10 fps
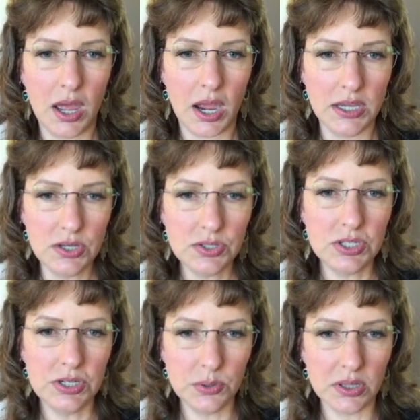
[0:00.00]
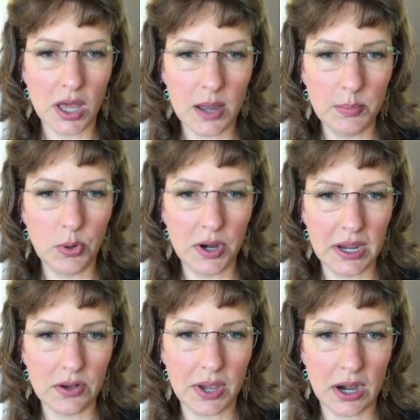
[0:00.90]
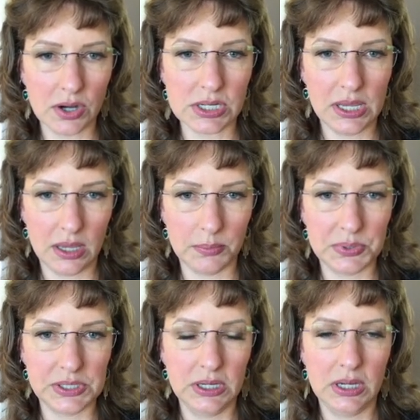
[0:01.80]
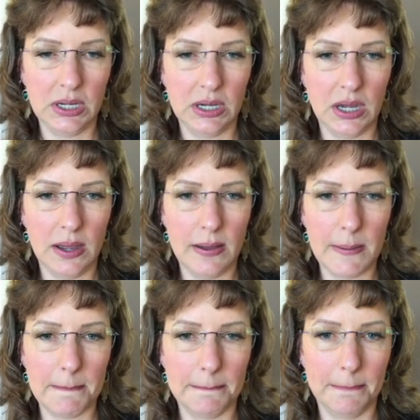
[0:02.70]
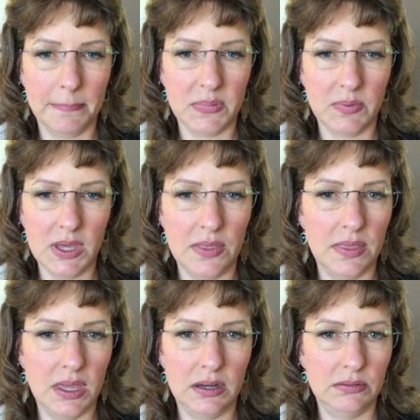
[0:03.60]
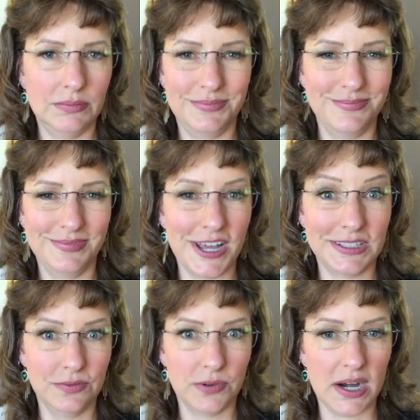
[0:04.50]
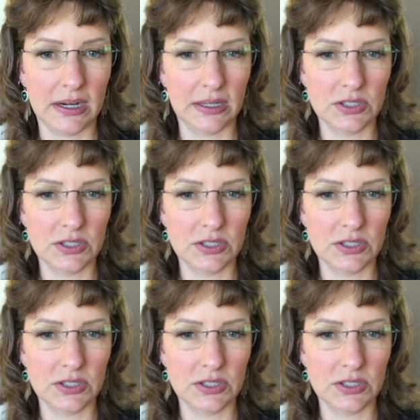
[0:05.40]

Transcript: I used to do a lot more nail care tips, and then lots of writing.